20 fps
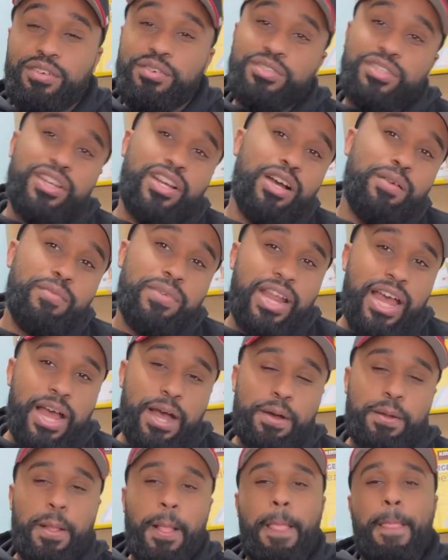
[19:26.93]
Those are coming
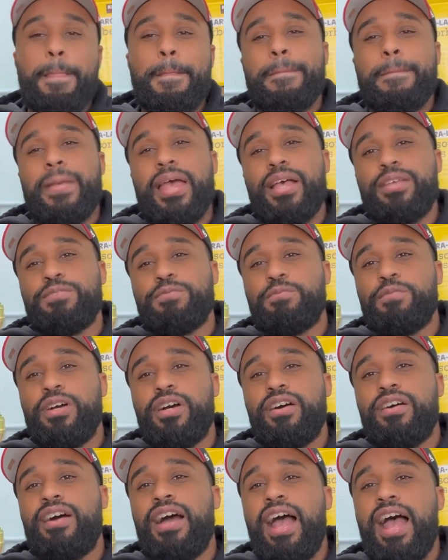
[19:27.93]
out, as
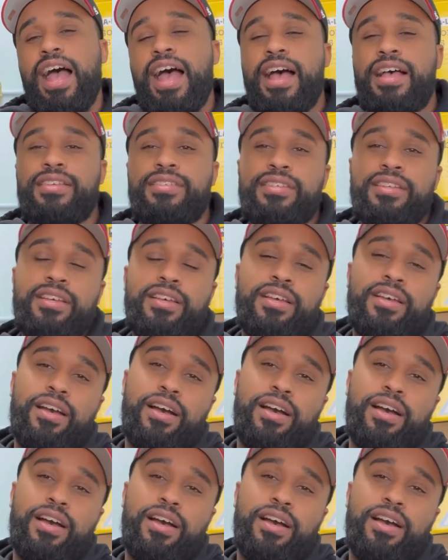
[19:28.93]
well as